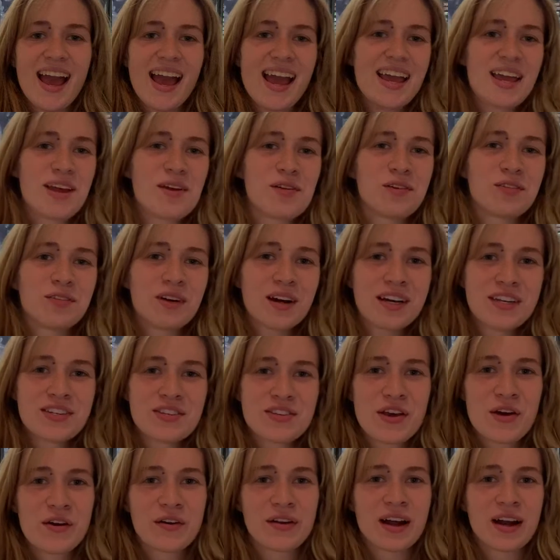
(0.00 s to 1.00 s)
Hey, what is
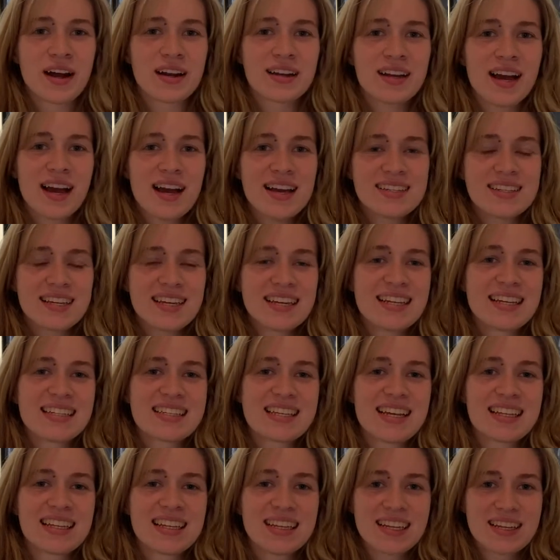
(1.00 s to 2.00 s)
going on, guys? It is
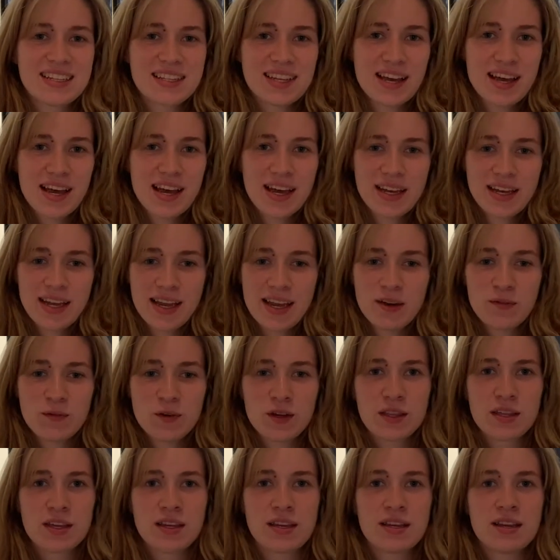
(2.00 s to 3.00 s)
Alyssa again
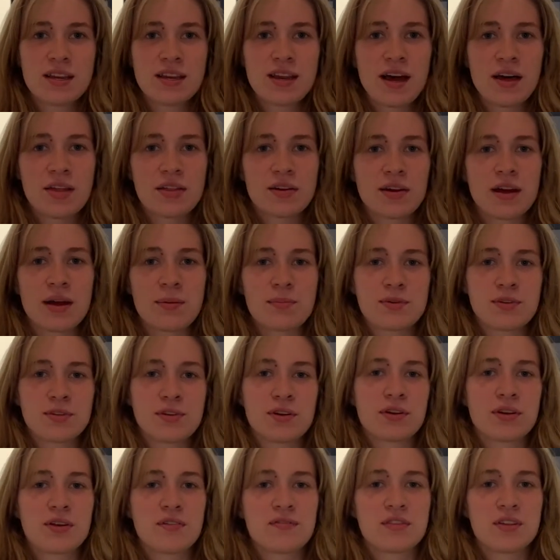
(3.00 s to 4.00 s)
with another
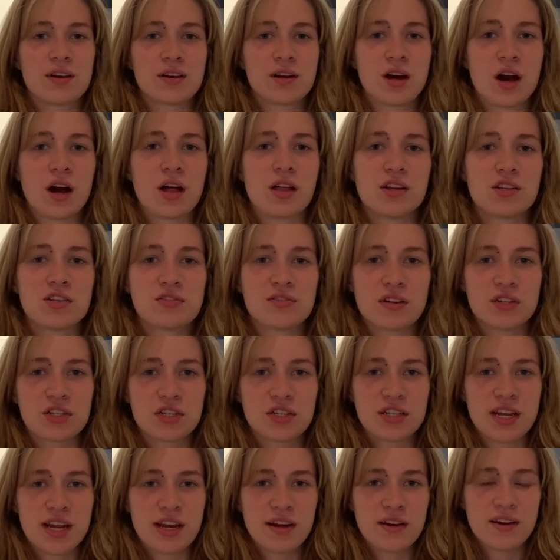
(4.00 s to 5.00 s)
episode of The College
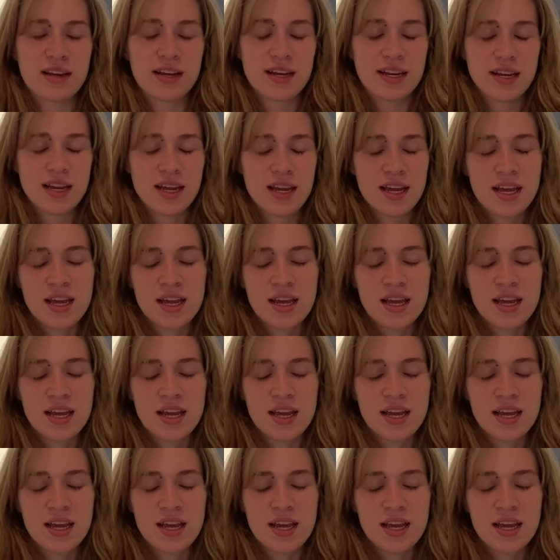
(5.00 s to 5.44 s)
Vegetarian.